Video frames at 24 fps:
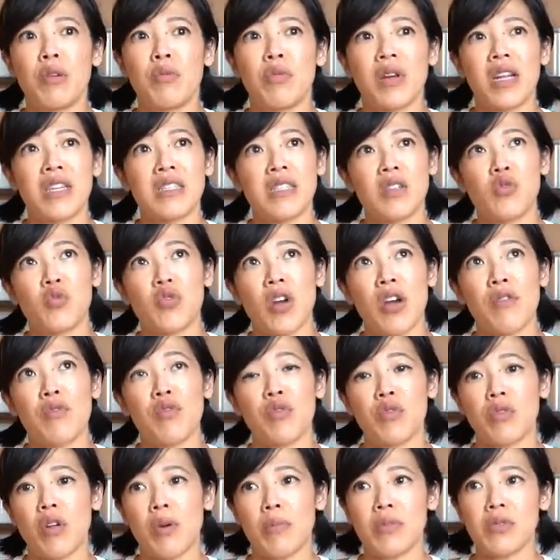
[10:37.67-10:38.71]
When I say dried
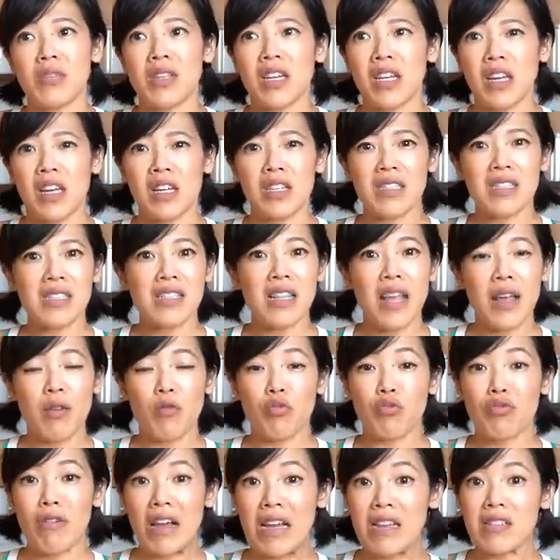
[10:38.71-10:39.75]
fruit, almost like a slight
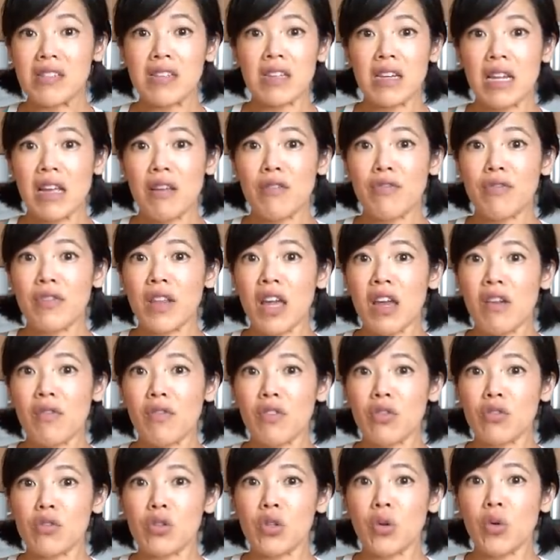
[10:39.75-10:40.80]
raisiny
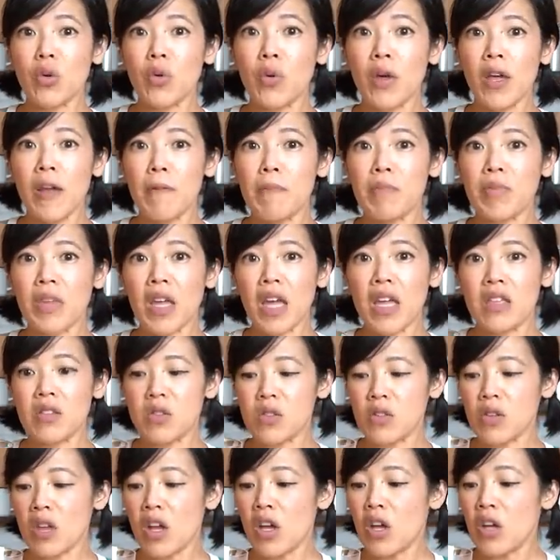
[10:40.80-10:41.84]
flavor to it.
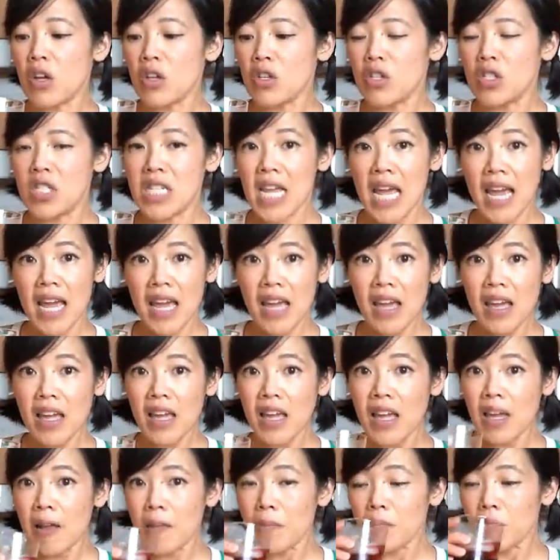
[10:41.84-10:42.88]
It's
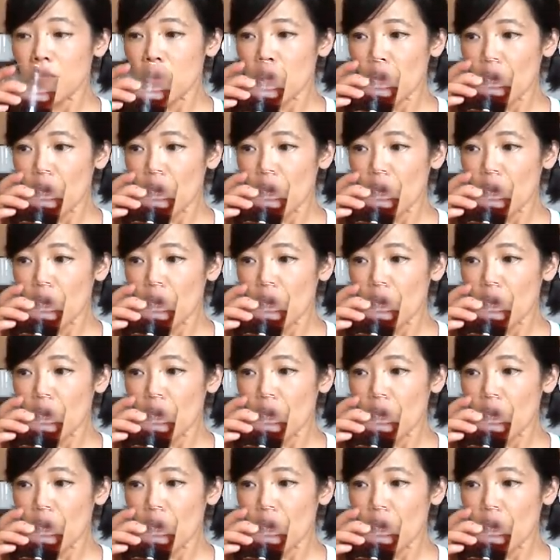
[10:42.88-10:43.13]
tangy.